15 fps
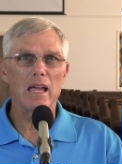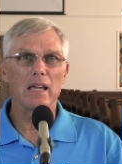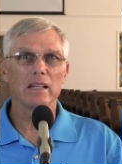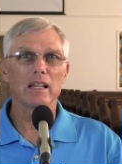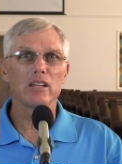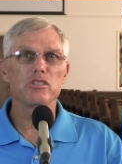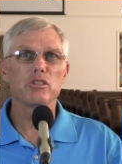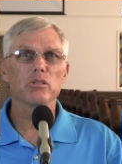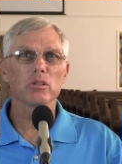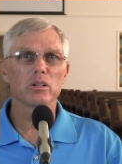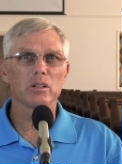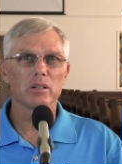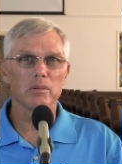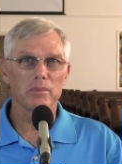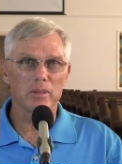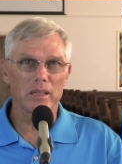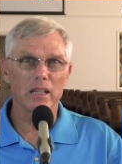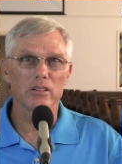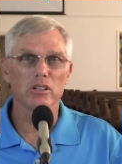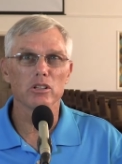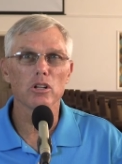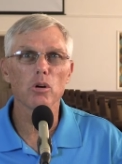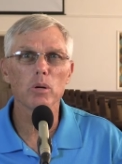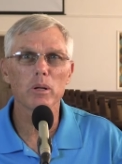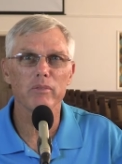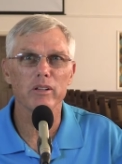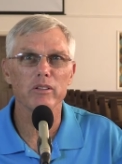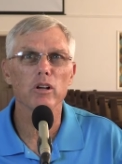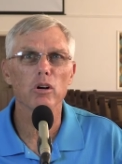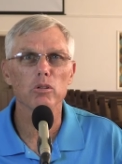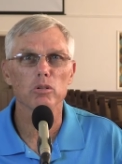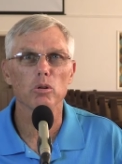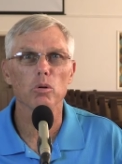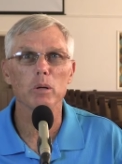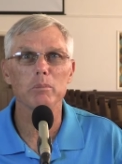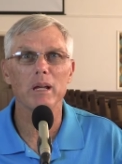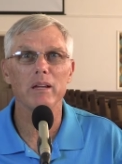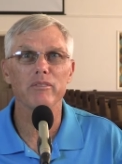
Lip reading: and that you'll get to know Him if you don't know Him.